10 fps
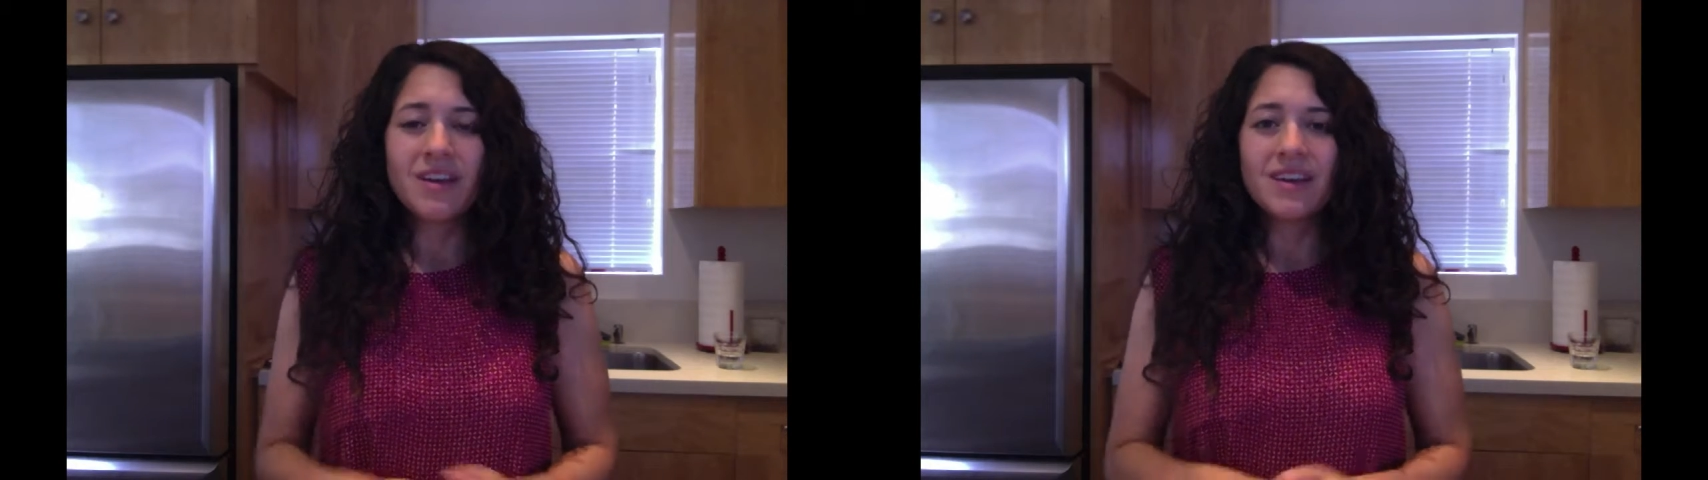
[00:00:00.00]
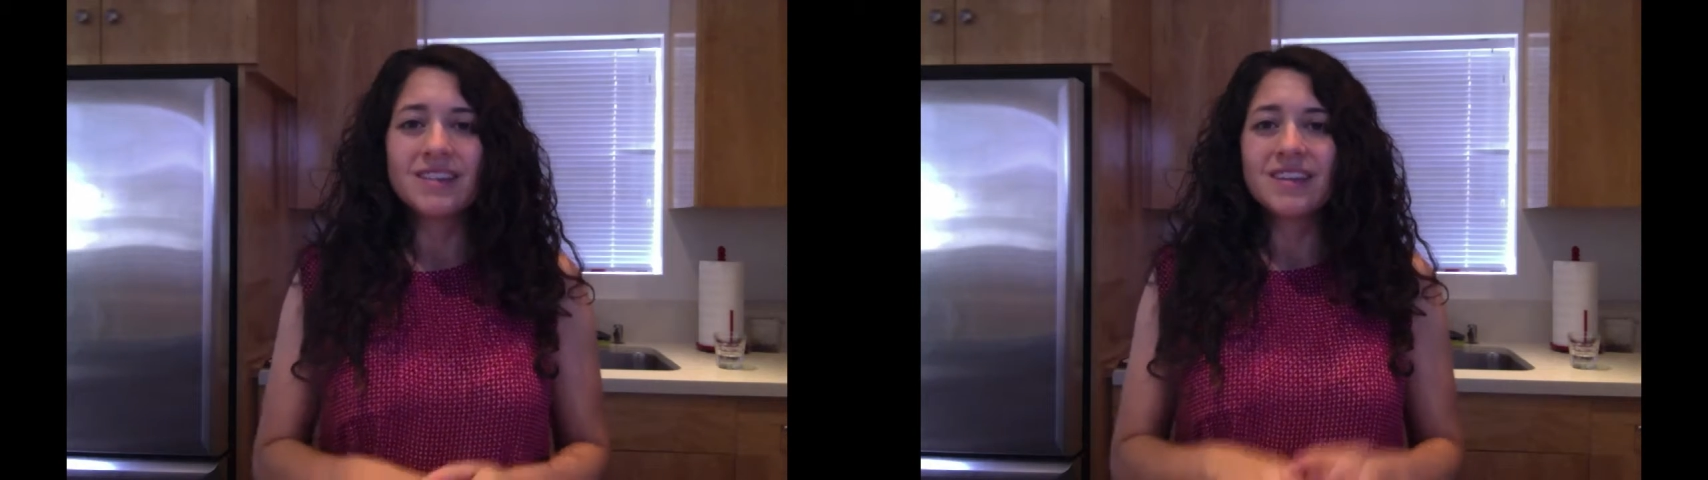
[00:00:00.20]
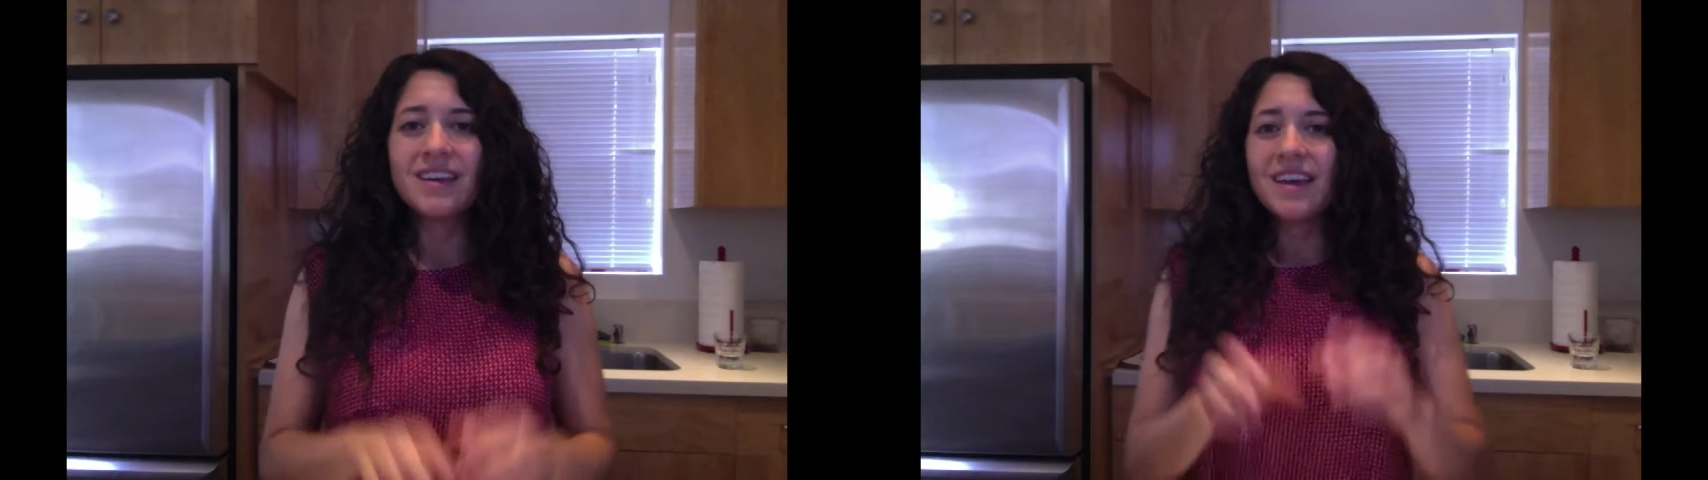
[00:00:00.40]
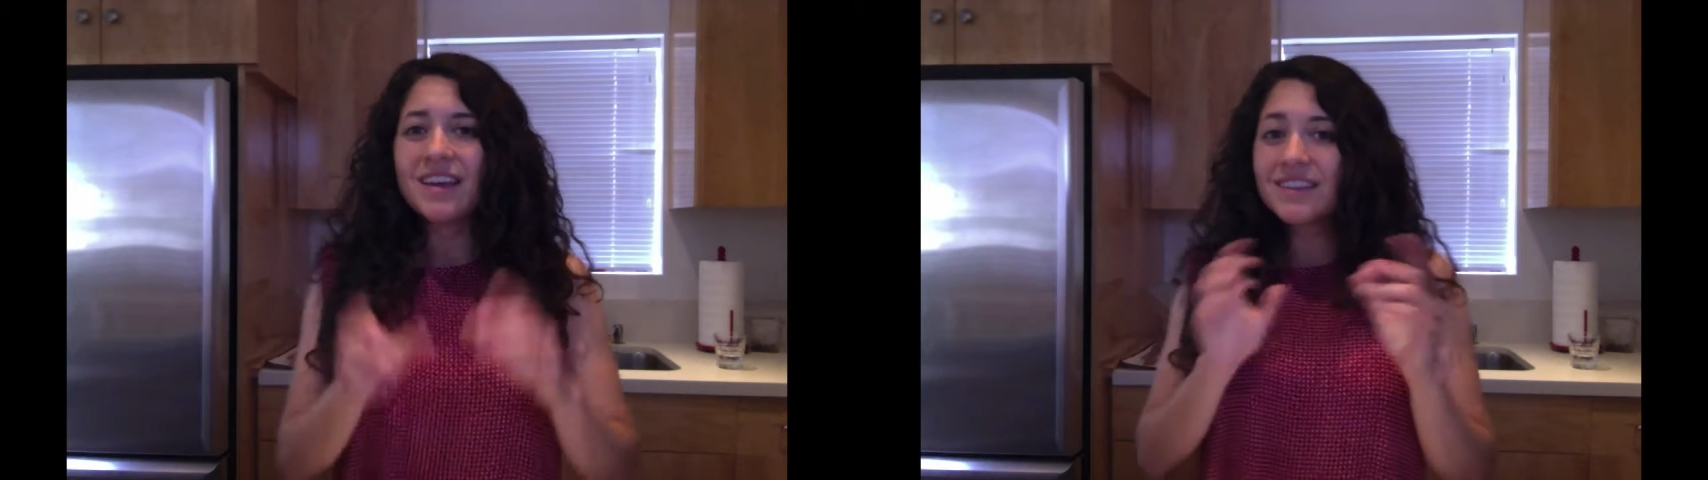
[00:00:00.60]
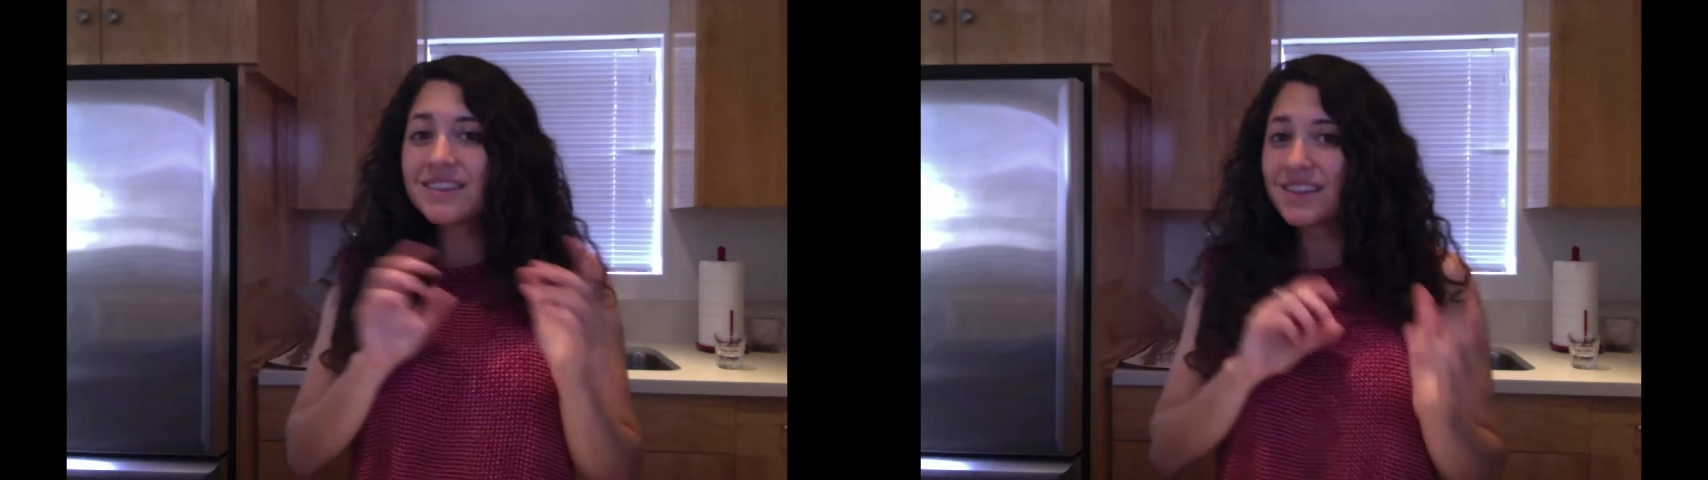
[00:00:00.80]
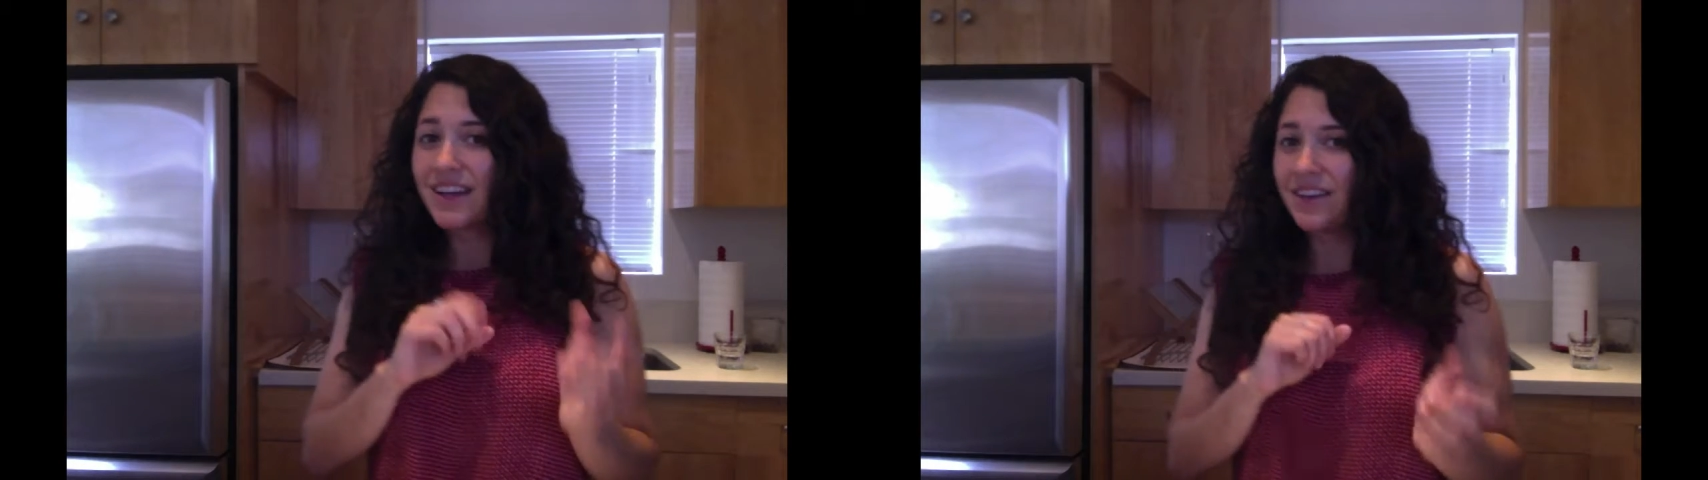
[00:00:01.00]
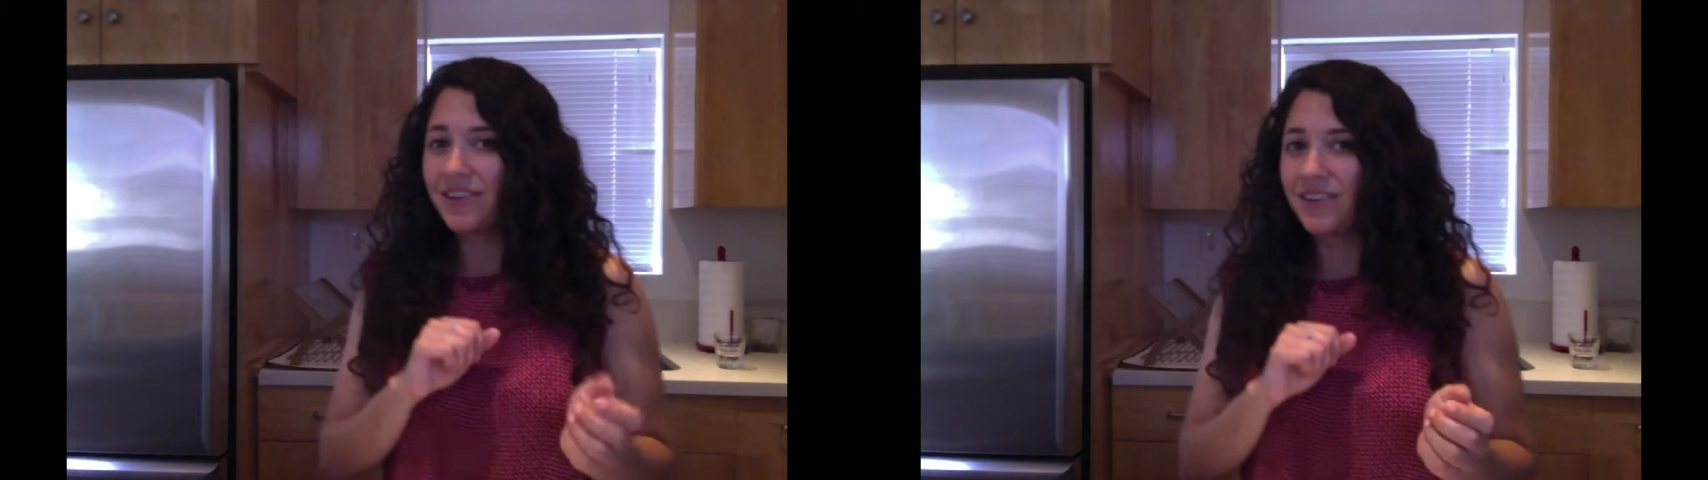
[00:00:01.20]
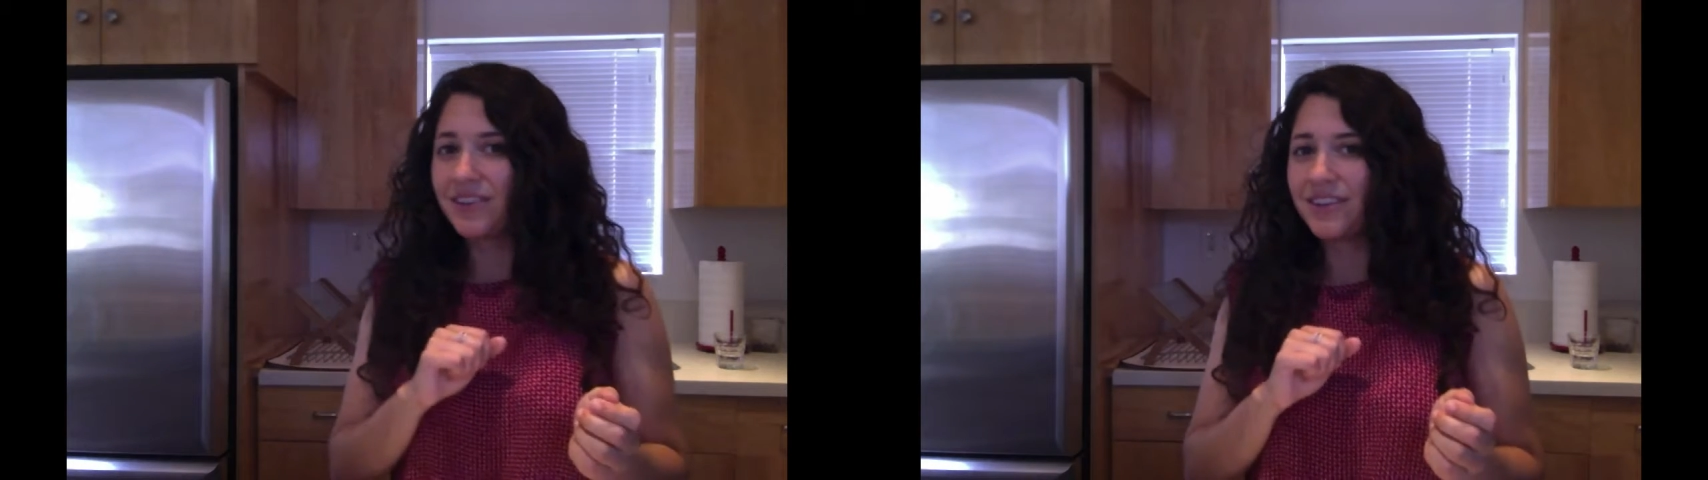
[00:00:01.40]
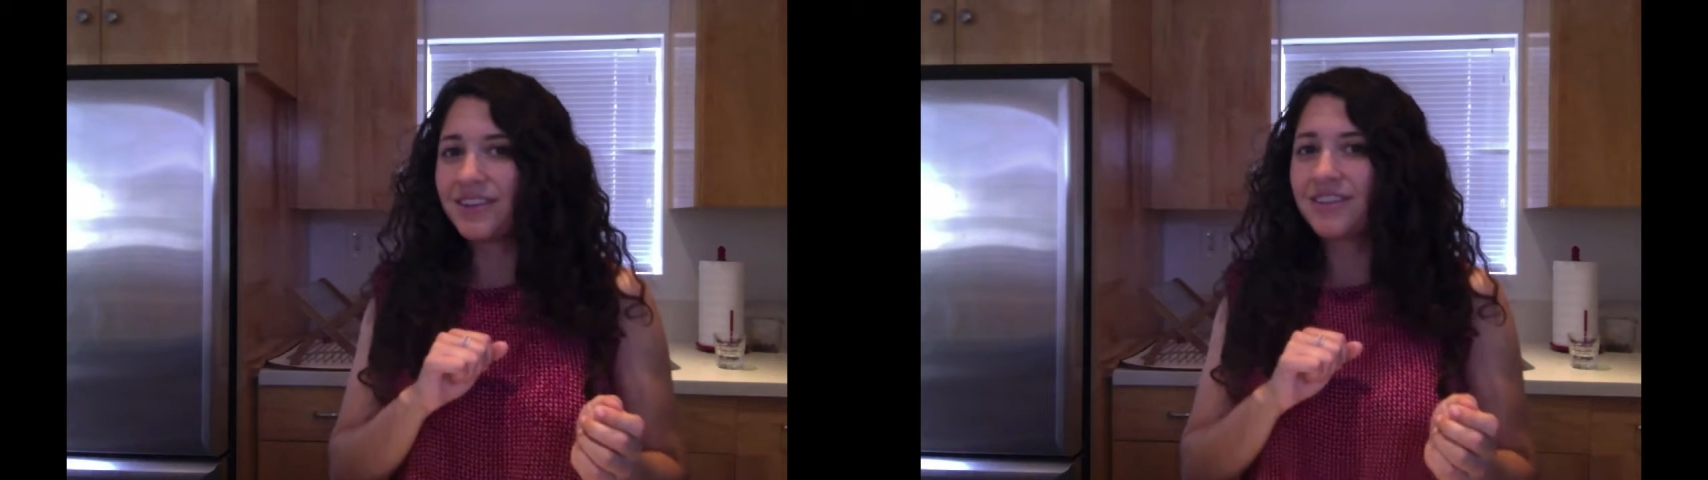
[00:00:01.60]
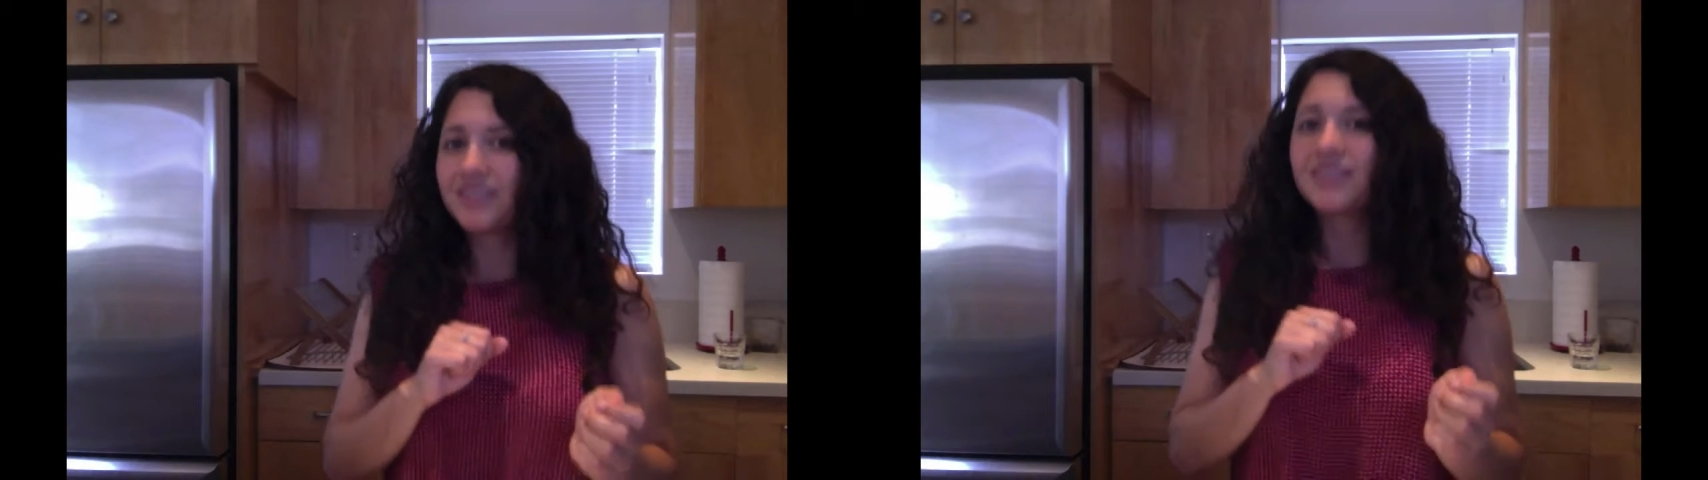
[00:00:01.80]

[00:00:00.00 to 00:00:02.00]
is an insider look